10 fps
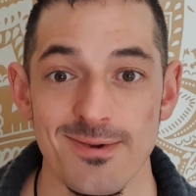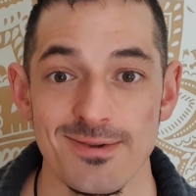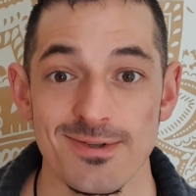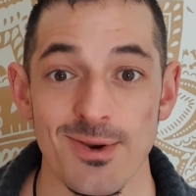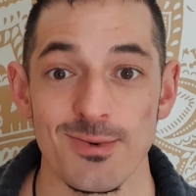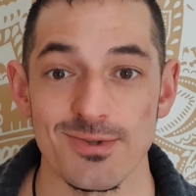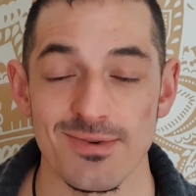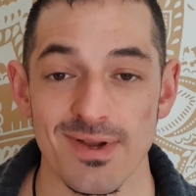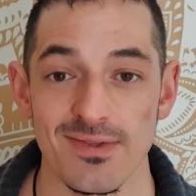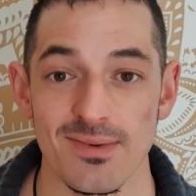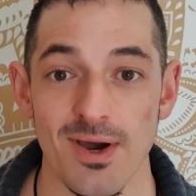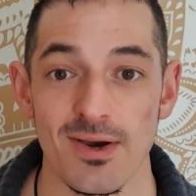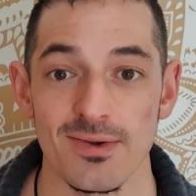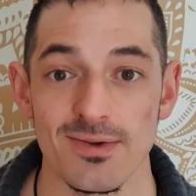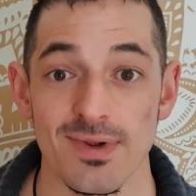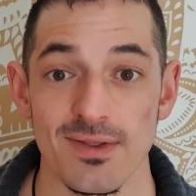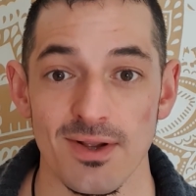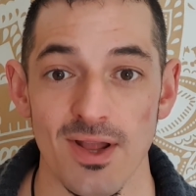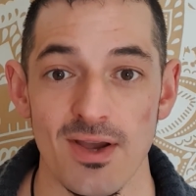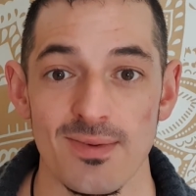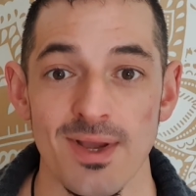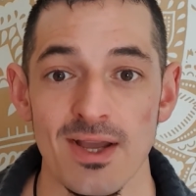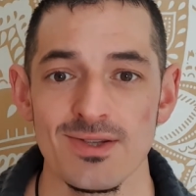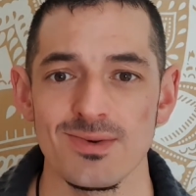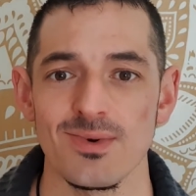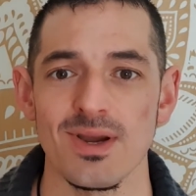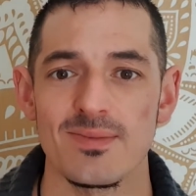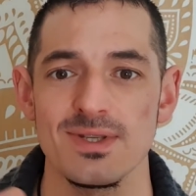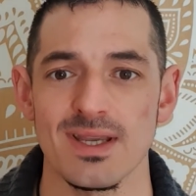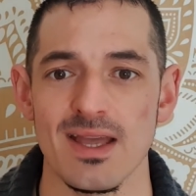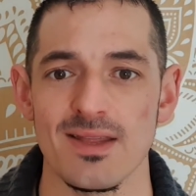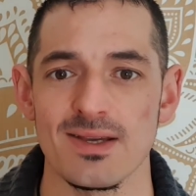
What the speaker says: souls around the world, around the globe, to all come together.